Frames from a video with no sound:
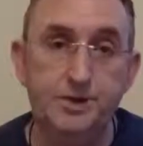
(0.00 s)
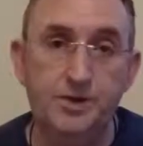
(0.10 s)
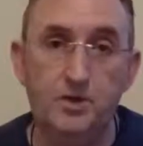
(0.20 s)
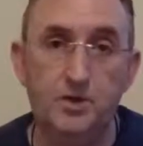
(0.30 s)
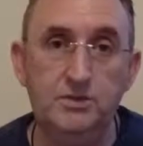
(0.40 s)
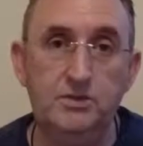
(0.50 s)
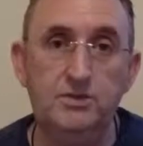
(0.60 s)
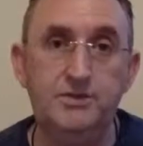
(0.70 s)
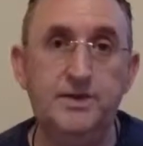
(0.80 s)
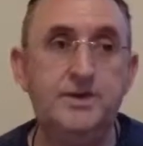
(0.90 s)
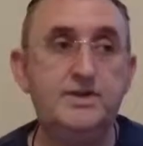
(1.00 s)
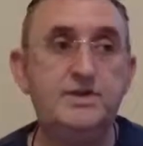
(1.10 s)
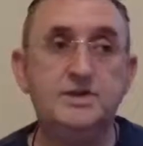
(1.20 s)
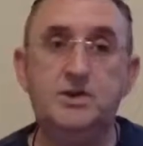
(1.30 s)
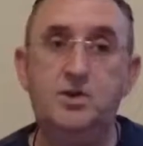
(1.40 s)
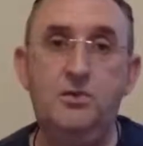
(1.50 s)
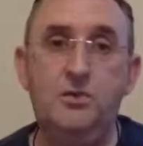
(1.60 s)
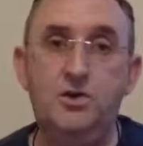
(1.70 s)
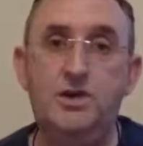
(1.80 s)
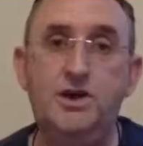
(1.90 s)
below, because there's a lot
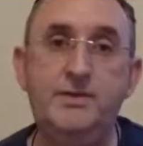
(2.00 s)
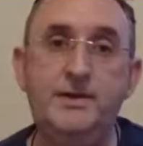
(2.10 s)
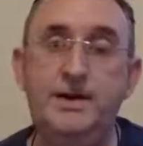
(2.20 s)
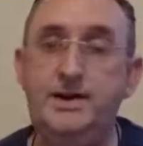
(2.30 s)
more coming.